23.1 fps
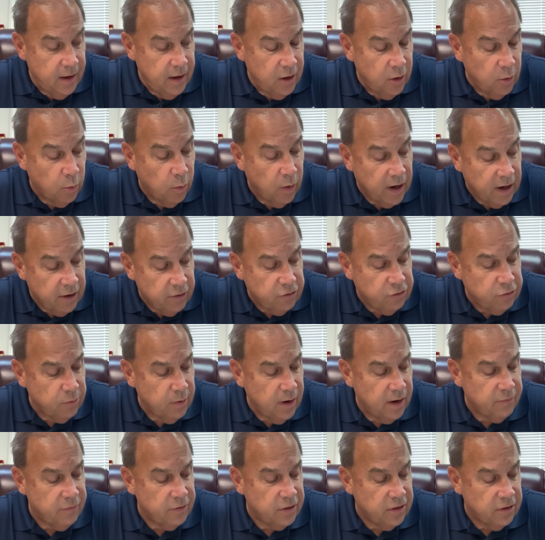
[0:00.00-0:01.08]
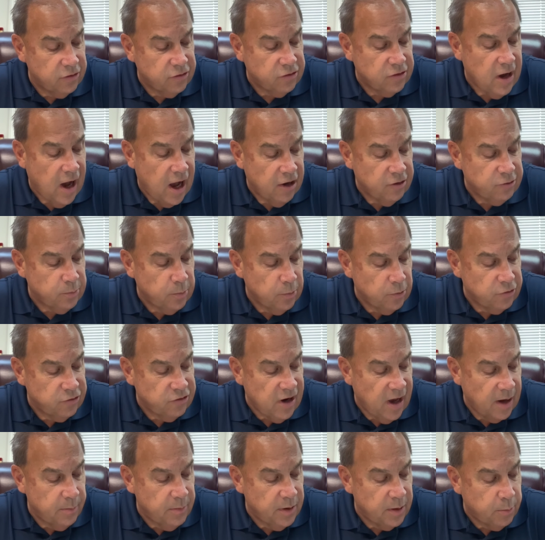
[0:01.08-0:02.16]
wheresoever this gospel
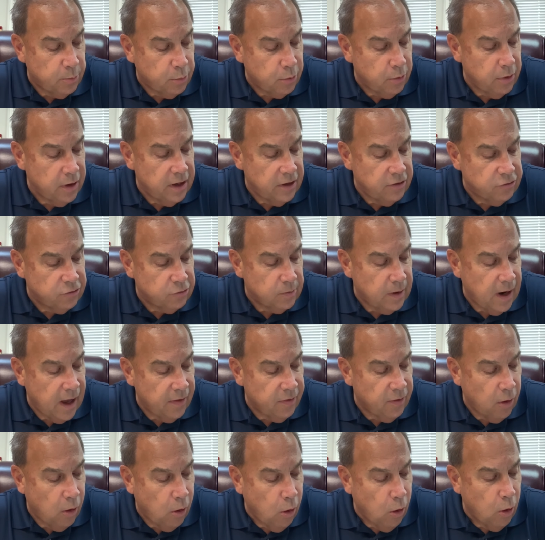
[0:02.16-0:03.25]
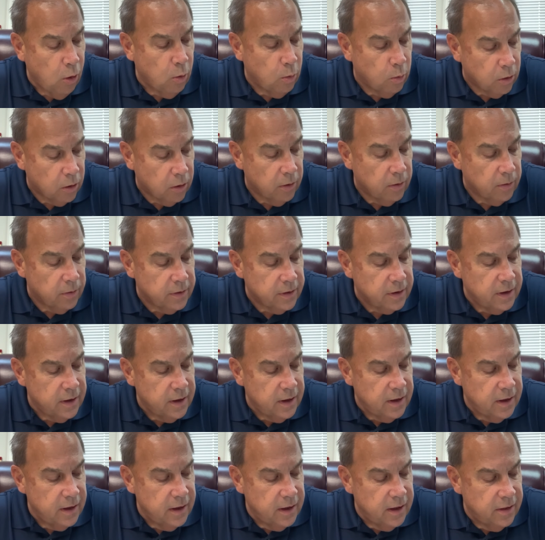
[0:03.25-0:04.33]
shall be preached throughout the whole world,
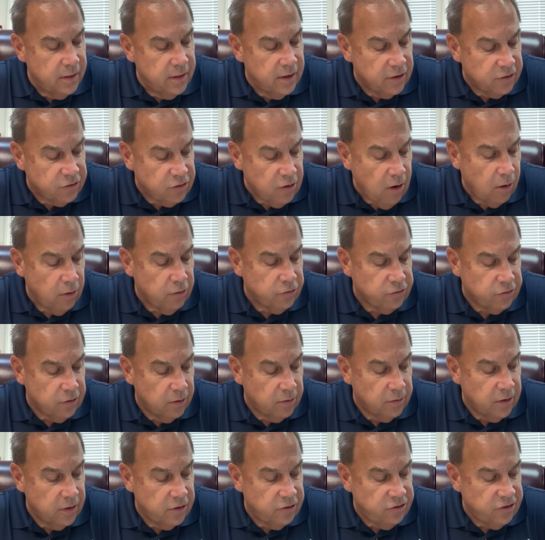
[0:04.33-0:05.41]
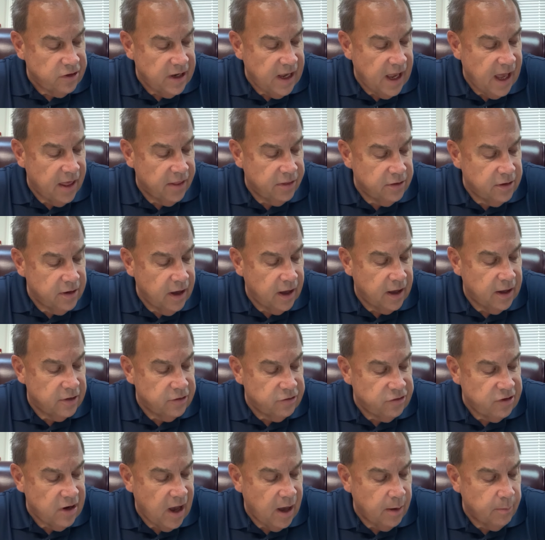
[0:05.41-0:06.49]
this also that she hath done
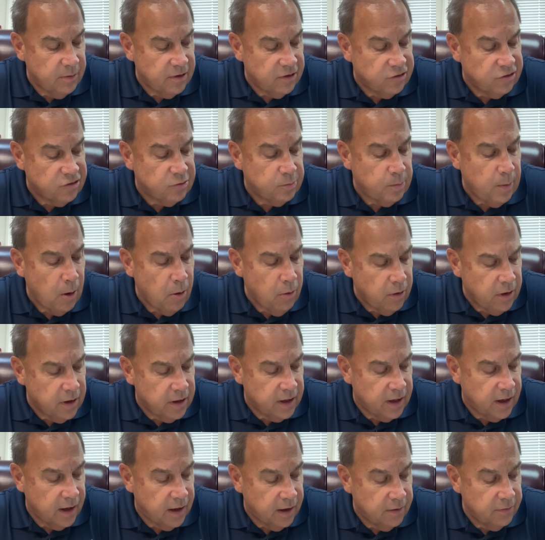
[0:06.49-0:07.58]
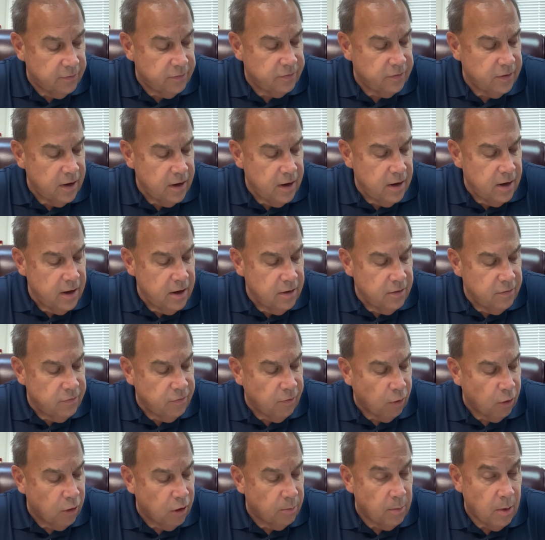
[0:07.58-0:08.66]
shall be spoken of
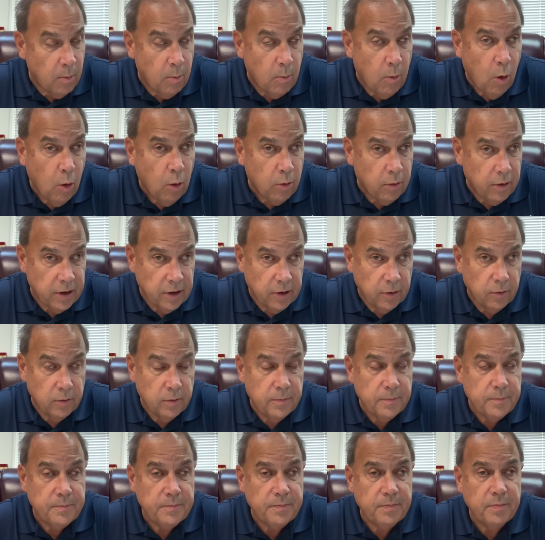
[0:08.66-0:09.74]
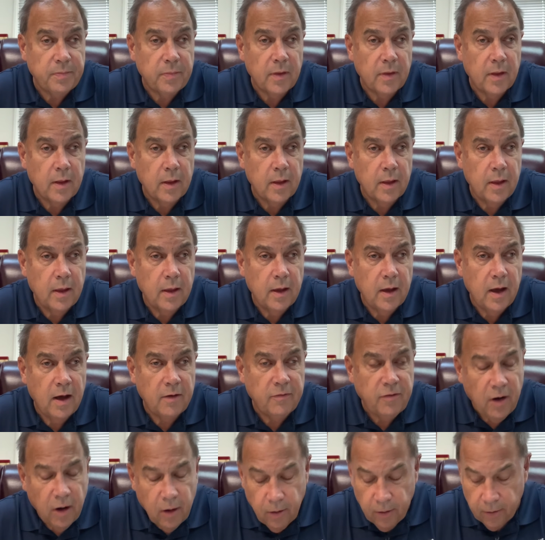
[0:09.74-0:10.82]
for a memorial
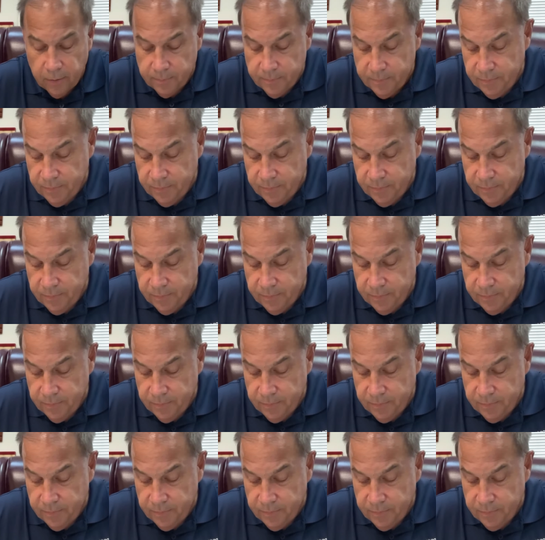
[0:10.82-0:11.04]
of her.'"